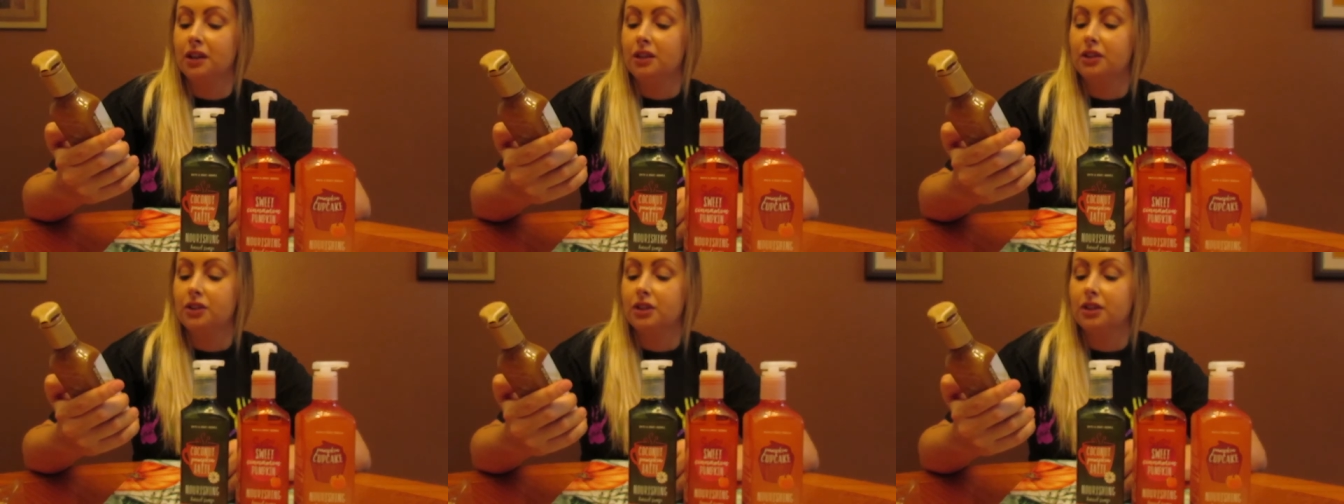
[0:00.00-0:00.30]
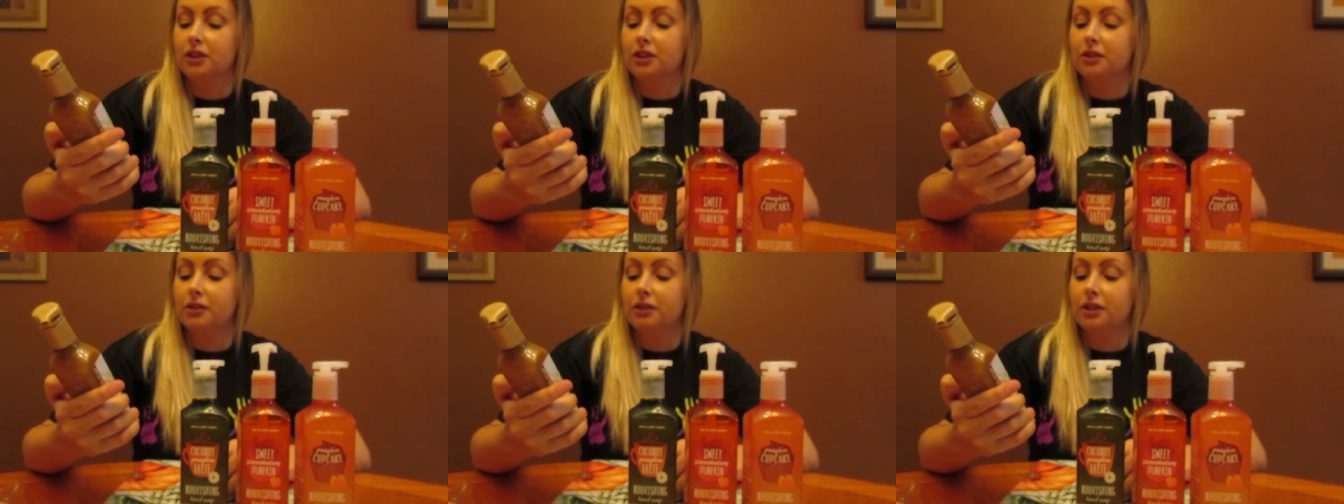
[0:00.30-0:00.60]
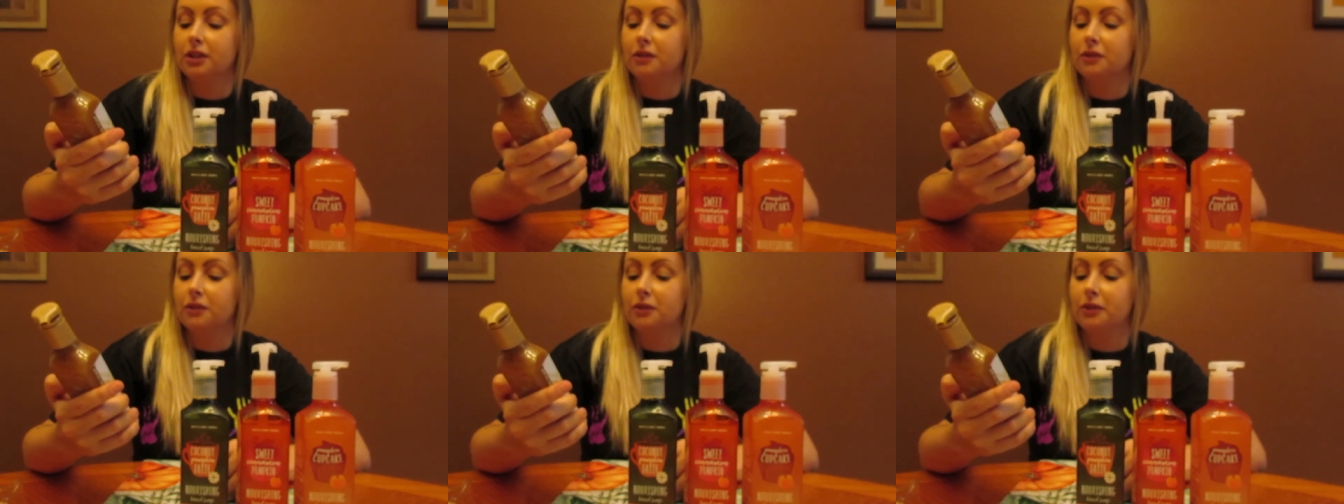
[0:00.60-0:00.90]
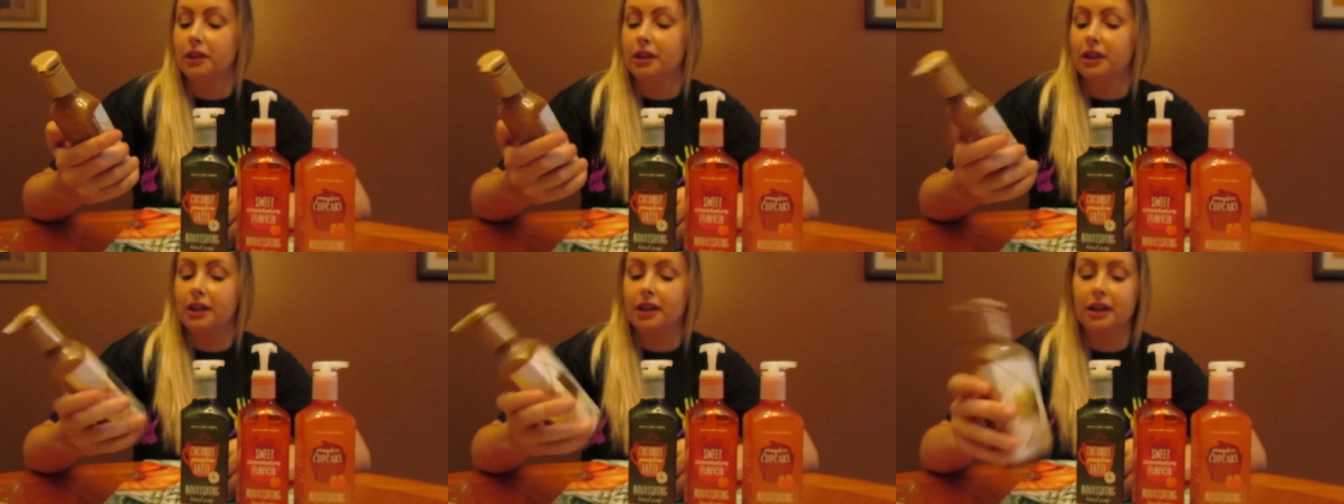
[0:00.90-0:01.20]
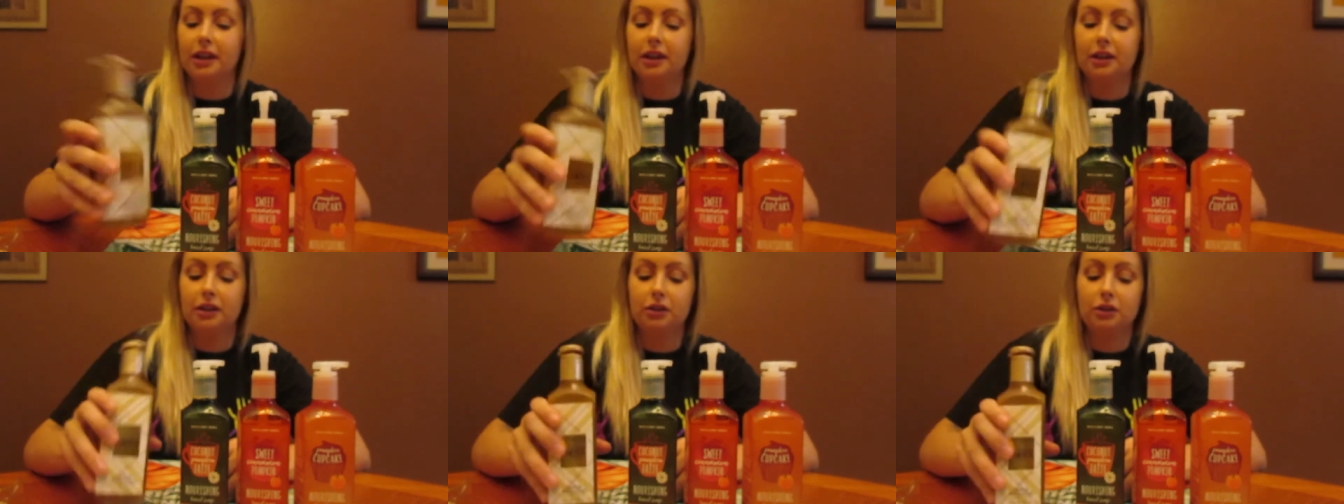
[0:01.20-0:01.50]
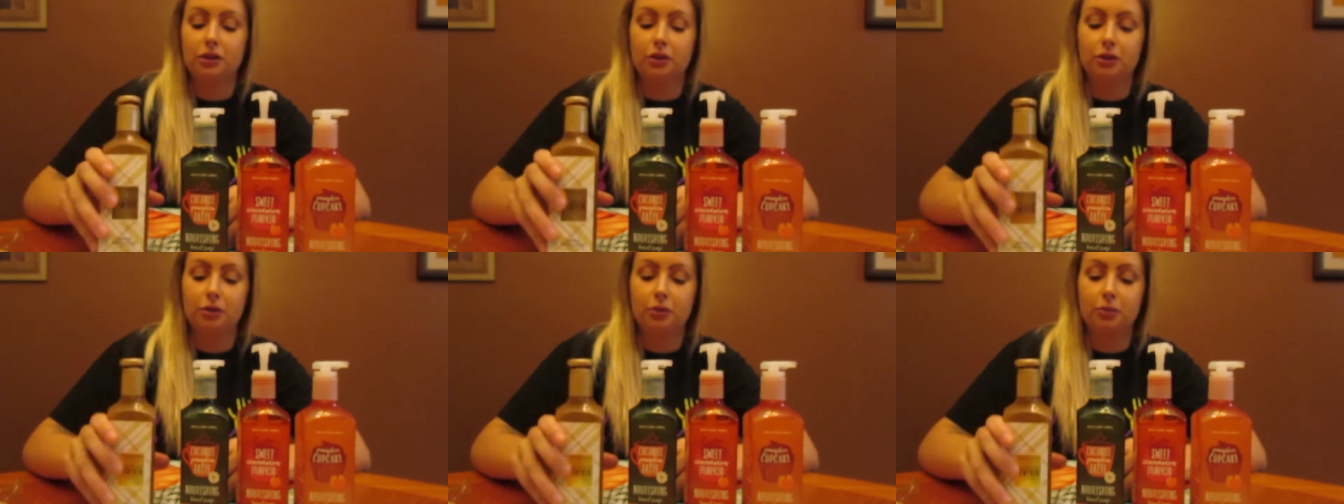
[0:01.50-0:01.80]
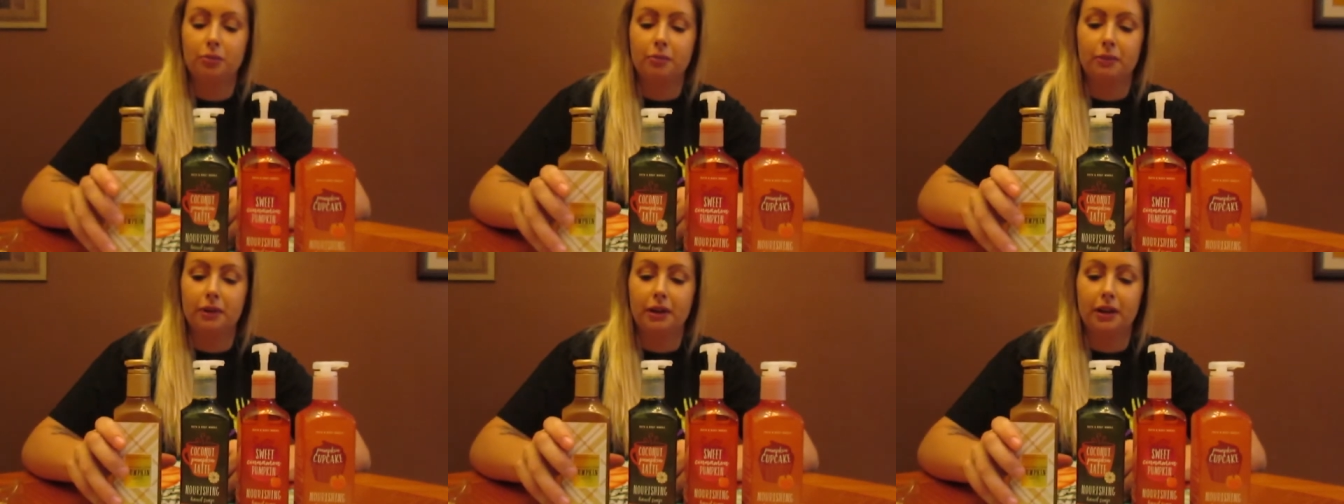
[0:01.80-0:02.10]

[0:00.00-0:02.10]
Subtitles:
Gentle Exfoliating Hand Soap.